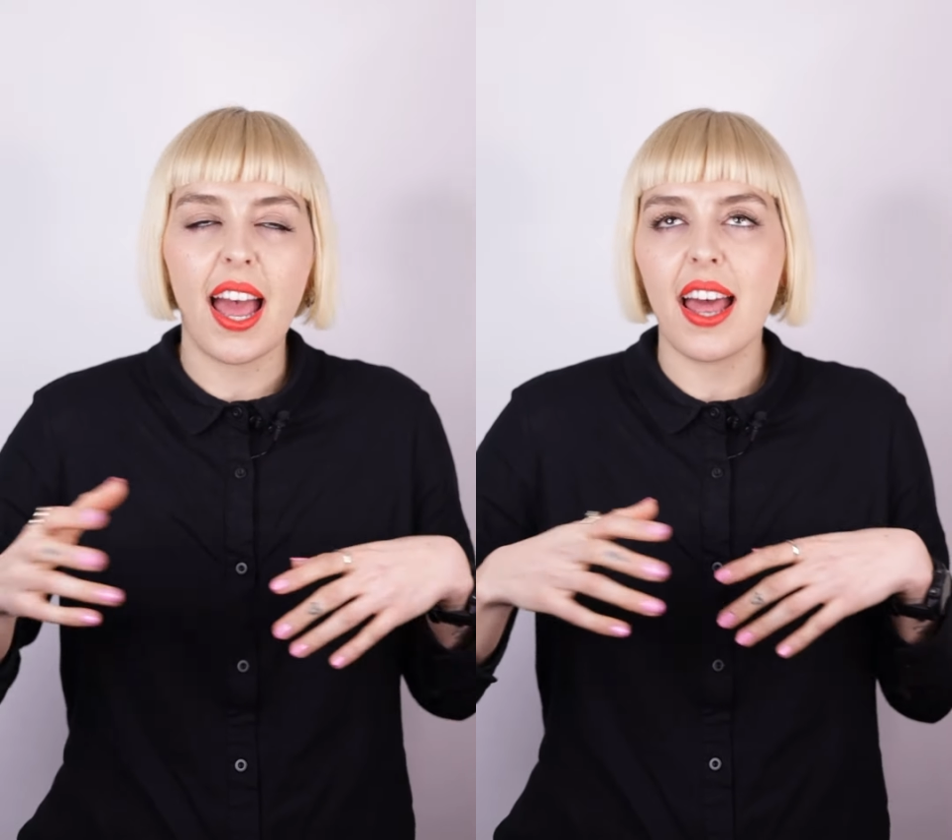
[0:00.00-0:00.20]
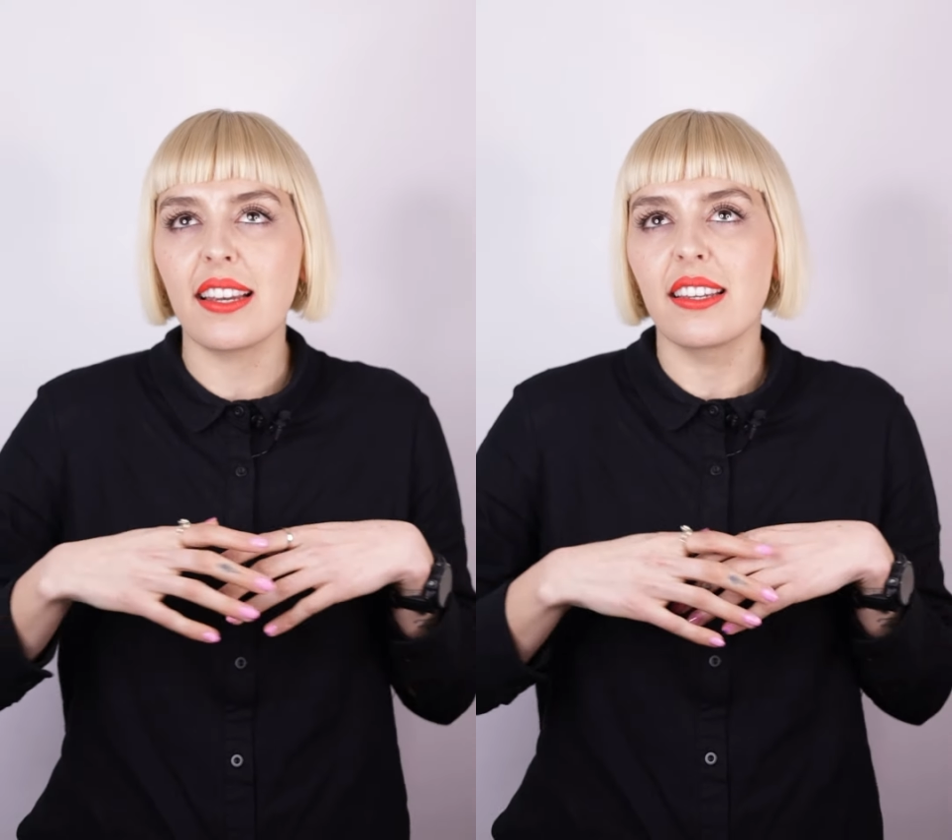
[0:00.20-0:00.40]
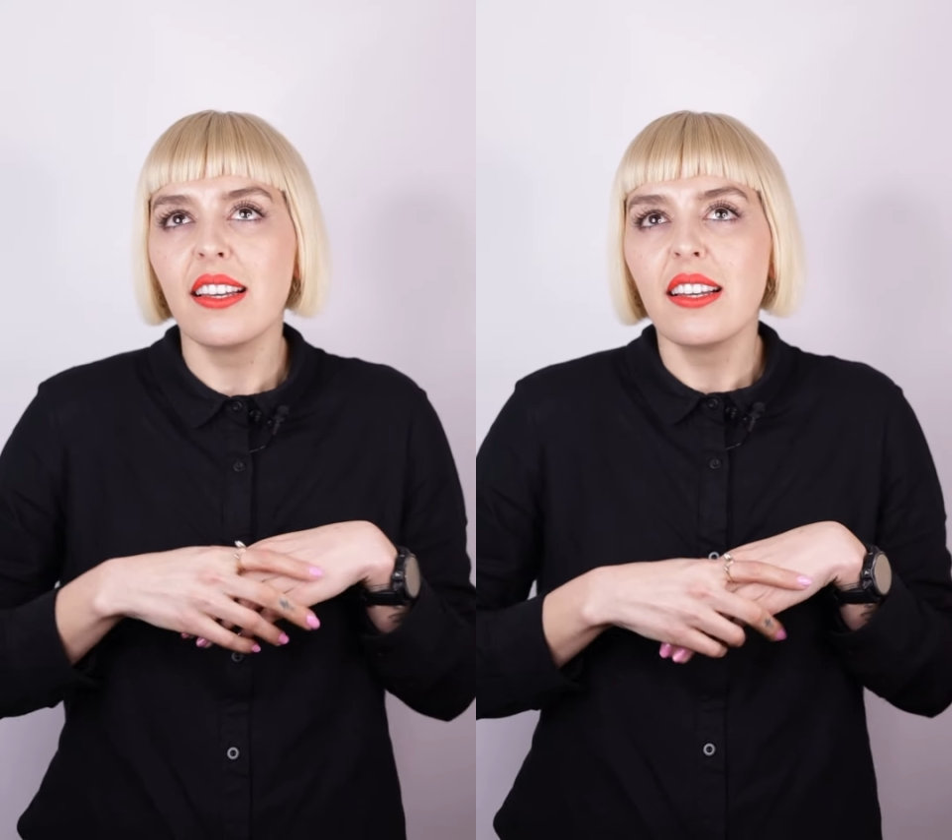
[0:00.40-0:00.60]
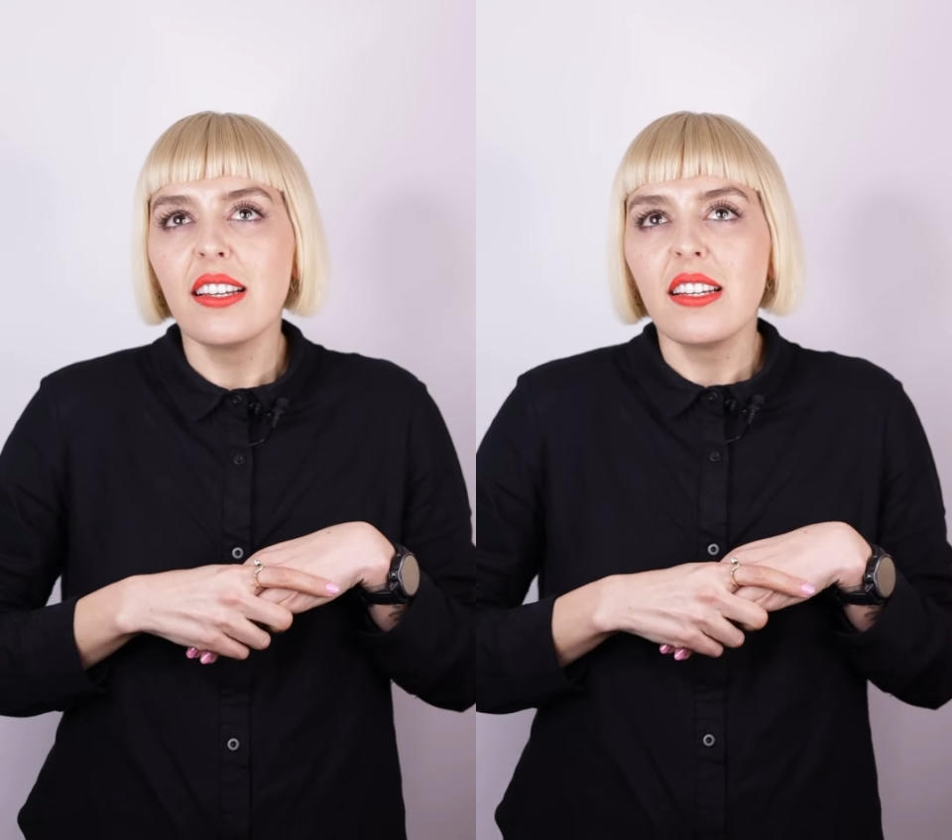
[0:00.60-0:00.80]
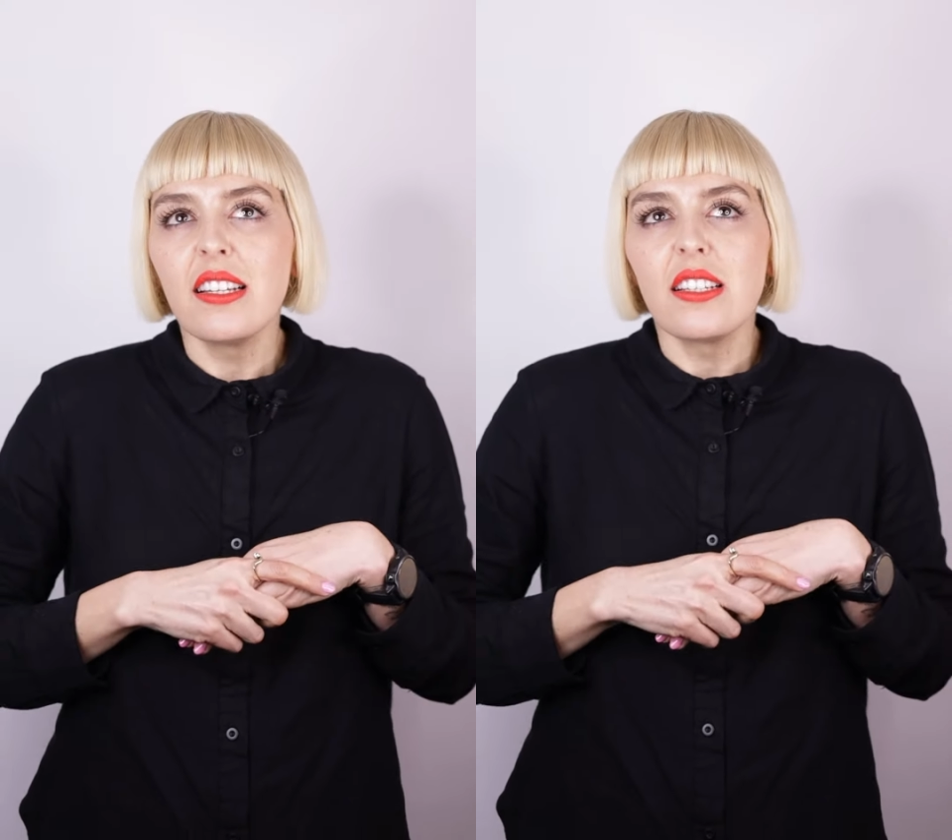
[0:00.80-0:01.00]
and
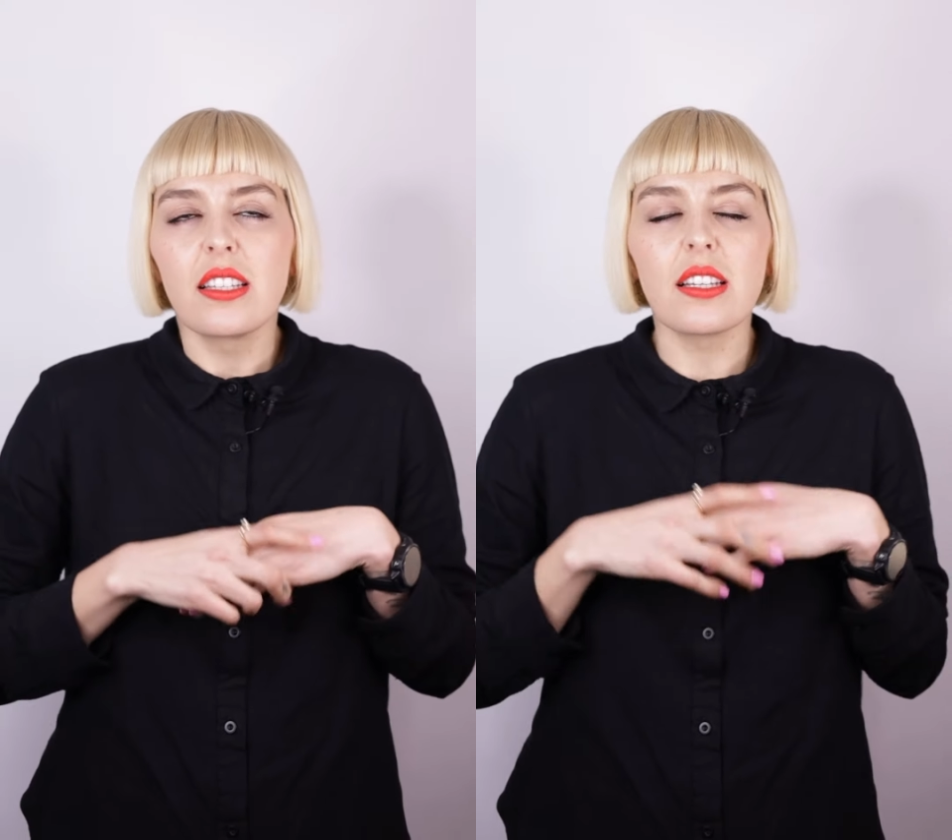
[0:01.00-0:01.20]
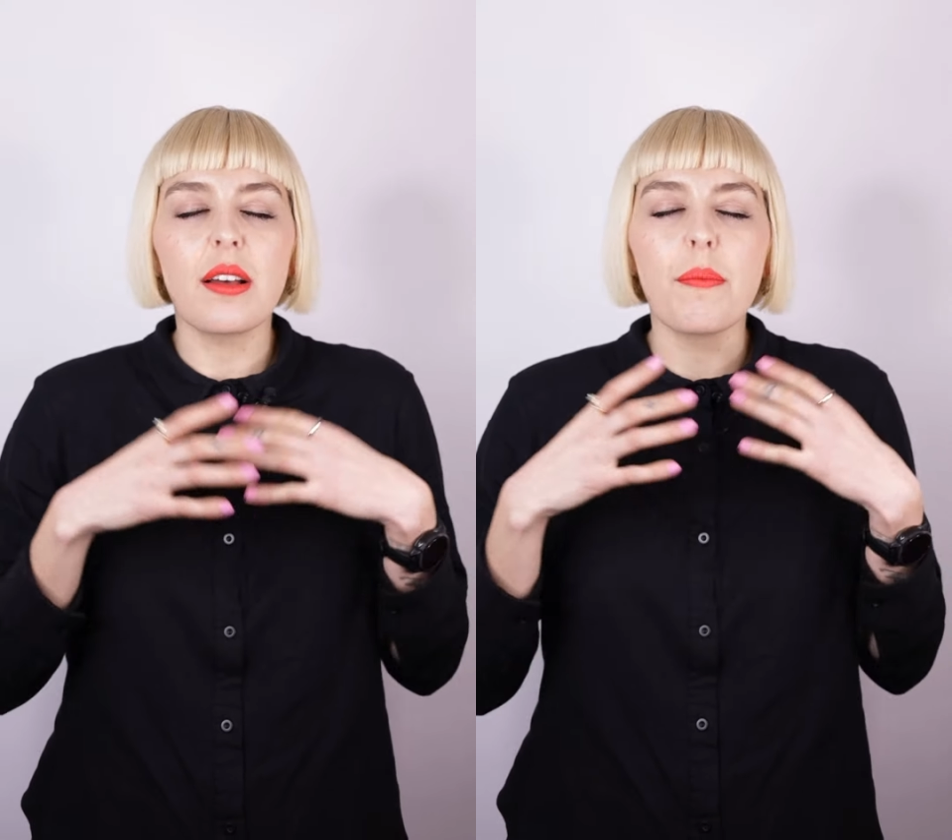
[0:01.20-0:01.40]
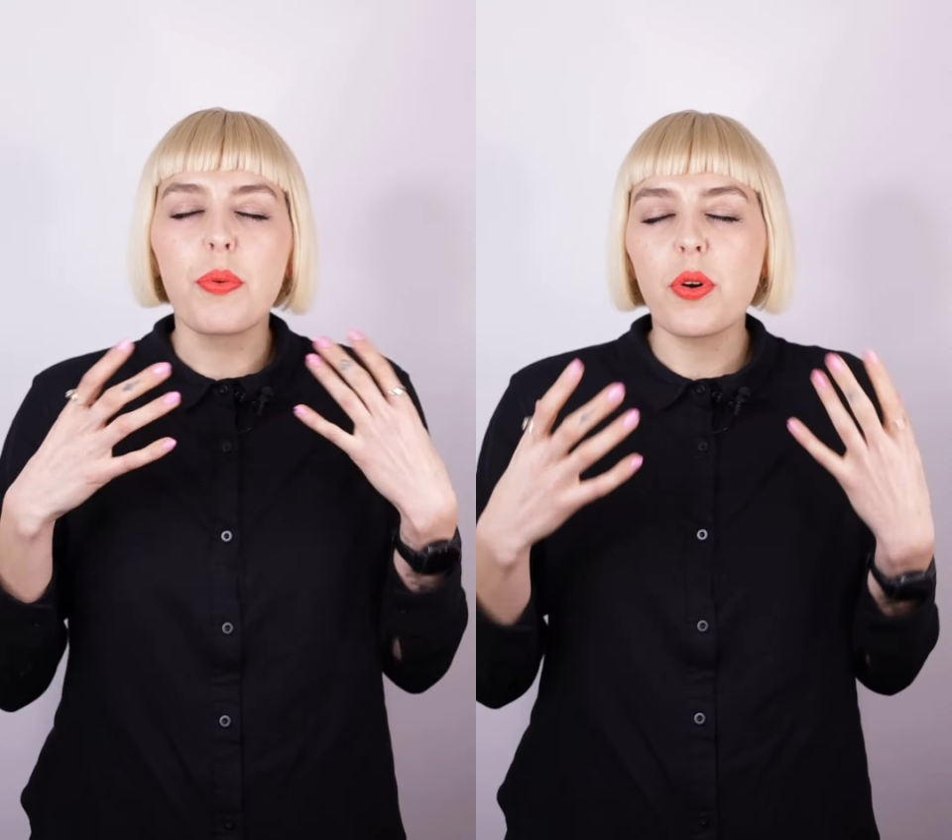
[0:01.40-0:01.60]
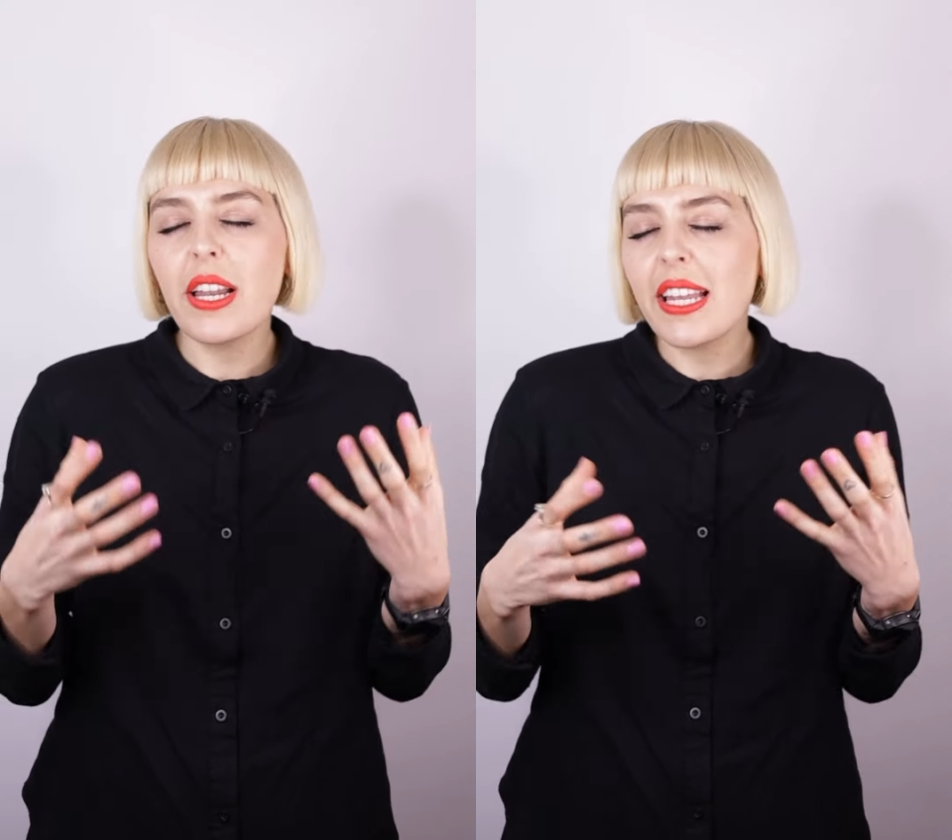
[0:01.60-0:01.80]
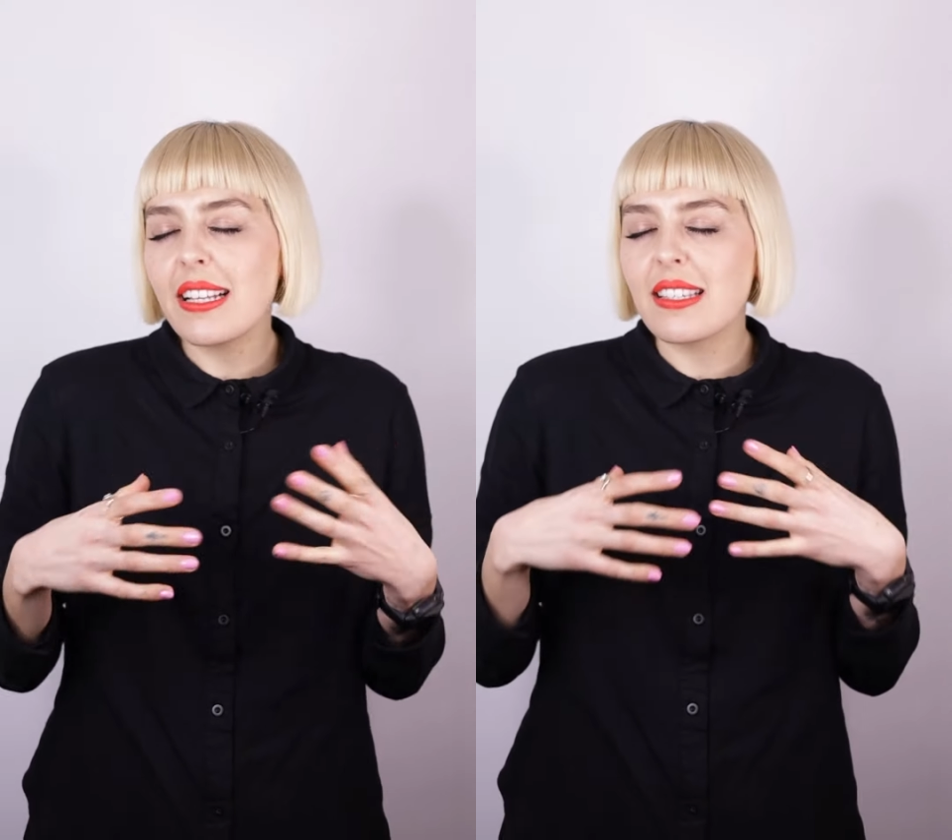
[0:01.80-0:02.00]
the
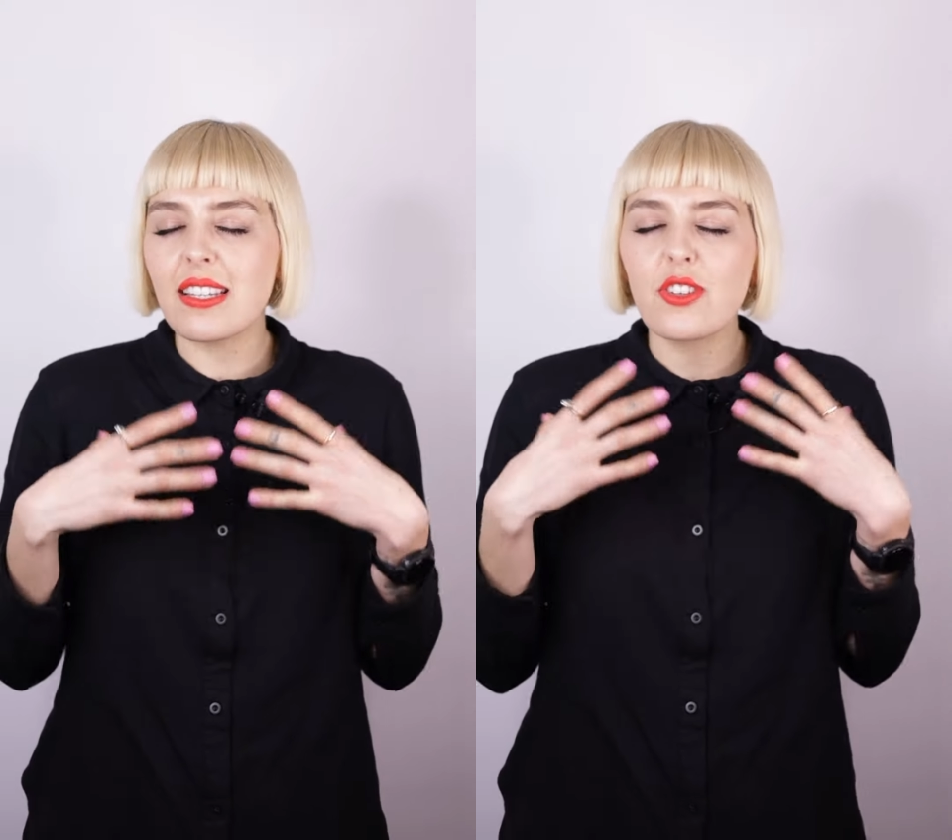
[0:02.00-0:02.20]
brilliance